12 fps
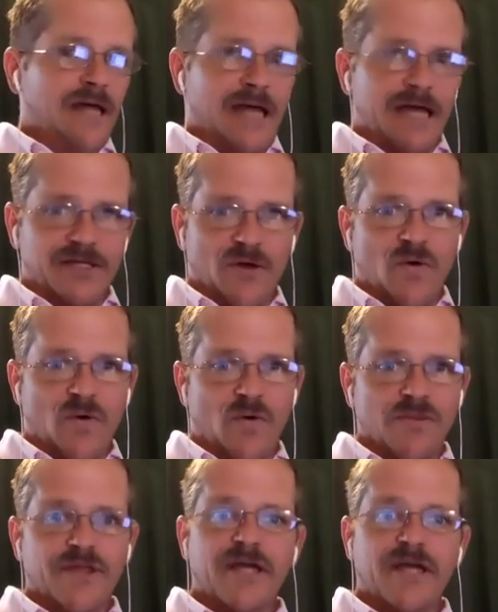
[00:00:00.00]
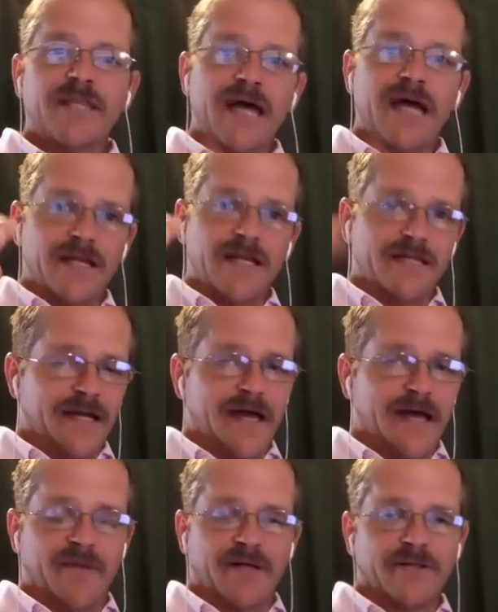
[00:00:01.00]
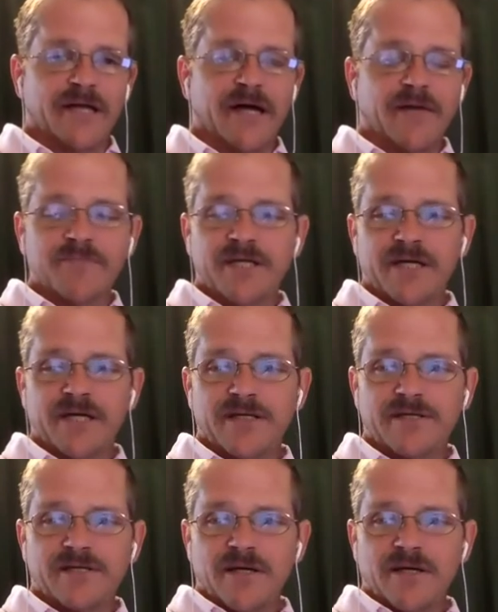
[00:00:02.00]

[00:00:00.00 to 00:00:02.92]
as a whole thing that dynamically updates.